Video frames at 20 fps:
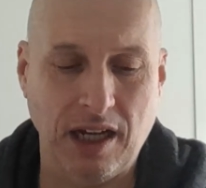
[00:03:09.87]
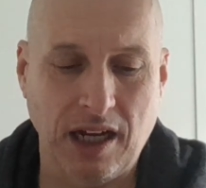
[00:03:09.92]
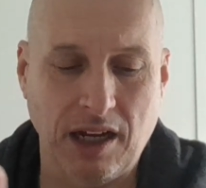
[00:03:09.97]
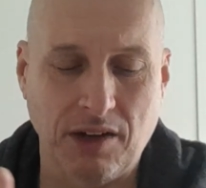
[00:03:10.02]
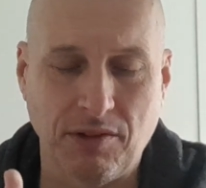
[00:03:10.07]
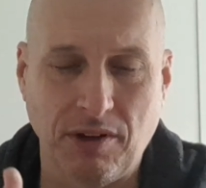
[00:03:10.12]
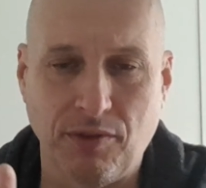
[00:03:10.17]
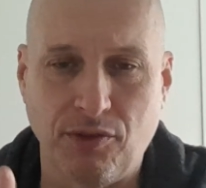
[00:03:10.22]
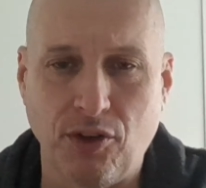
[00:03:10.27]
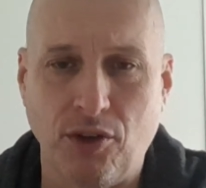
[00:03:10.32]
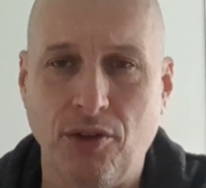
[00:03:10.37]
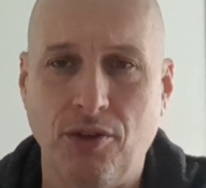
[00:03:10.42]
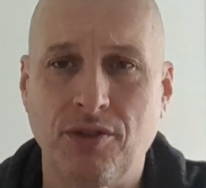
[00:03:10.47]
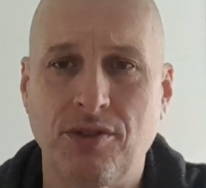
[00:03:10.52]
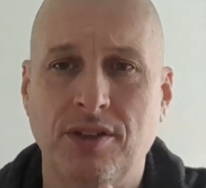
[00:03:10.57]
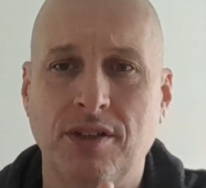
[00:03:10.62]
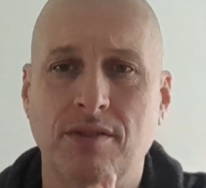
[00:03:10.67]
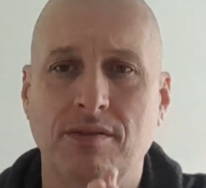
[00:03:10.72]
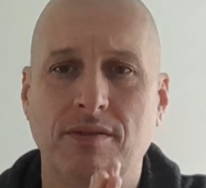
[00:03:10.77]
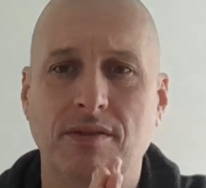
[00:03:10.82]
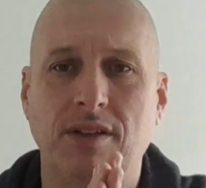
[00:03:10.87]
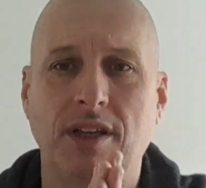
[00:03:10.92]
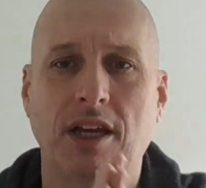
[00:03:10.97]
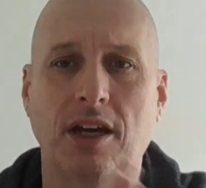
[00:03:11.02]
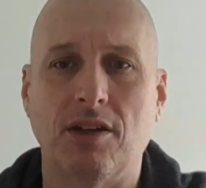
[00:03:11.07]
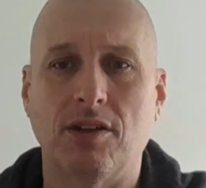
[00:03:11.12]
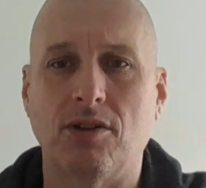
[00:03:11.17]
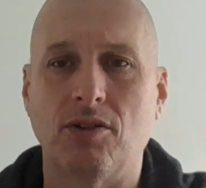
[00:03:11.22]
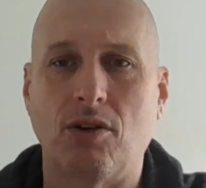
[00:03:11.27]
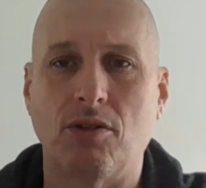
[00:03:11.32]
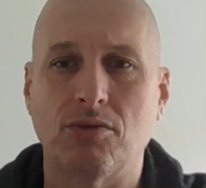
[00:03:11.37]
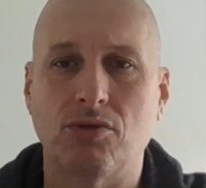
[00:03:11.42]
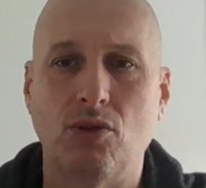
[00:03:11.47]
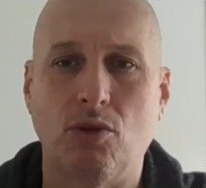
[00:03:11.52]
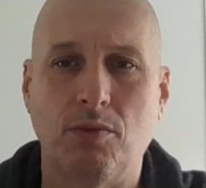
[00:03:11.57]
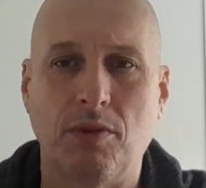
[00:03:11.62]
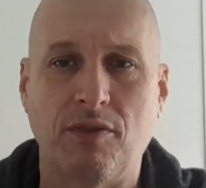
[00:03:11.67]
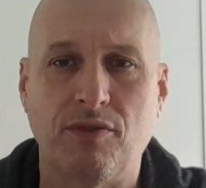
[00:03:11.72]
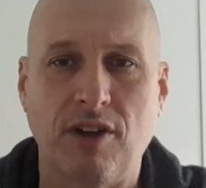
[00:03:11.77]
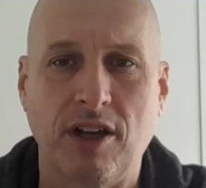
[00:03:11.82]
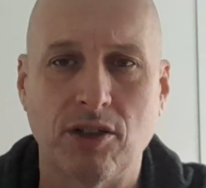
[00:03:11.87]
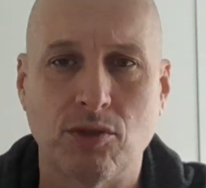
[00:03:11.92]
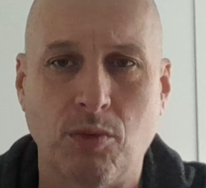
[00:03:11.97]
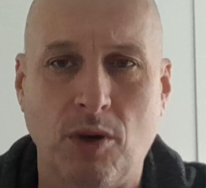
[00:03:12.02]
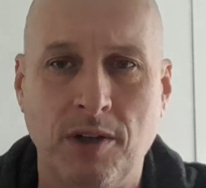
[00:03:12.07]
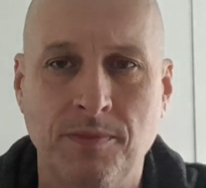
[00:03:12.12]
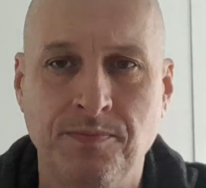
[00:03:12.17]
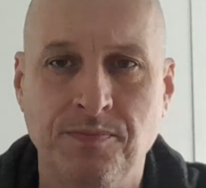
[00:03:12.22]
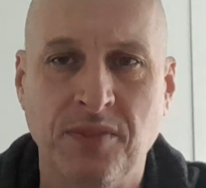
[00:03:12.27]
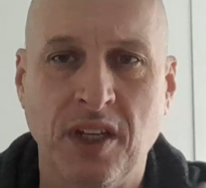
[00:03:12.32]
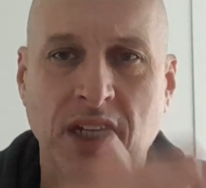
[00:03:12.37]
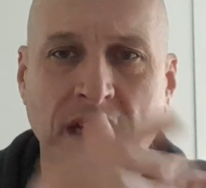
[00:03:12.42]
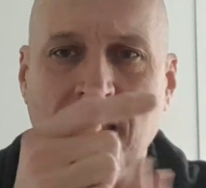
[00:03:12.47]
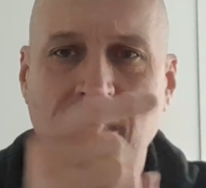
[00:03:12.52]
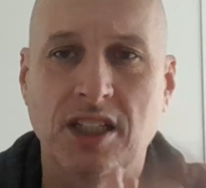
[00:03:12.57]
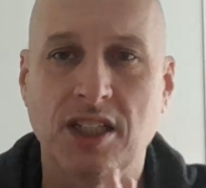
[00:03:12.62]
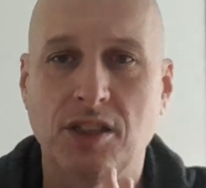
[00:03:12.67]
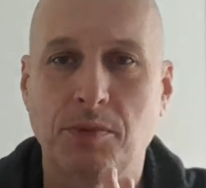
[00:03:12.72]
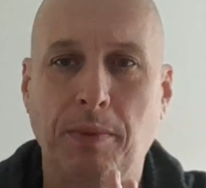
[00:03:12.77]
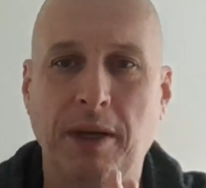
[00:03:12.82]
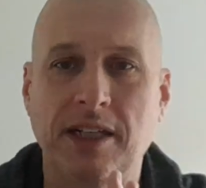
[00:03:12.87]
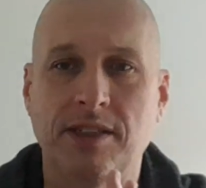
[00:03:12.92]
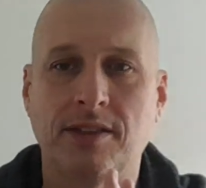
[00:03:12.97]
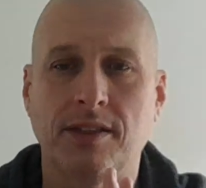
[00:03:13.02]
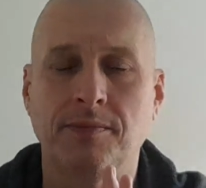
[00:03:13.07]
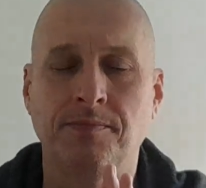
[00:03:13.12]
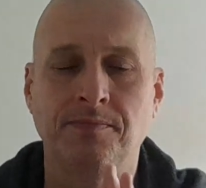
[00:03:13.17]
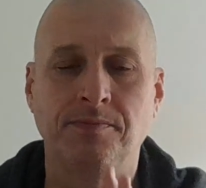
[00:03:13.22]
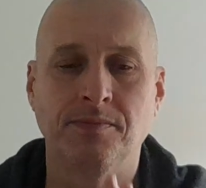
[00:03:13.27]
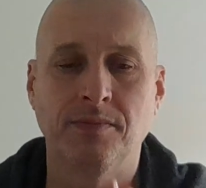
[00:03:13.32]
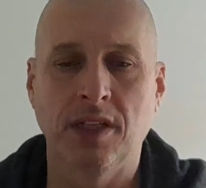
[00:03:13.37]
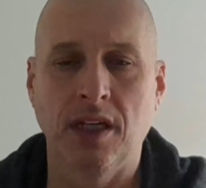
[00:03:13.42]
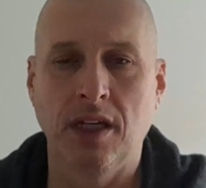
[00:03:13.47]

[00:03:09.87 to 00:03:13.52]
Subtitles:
I reviewed the other Oktoberfest one, the Spaten,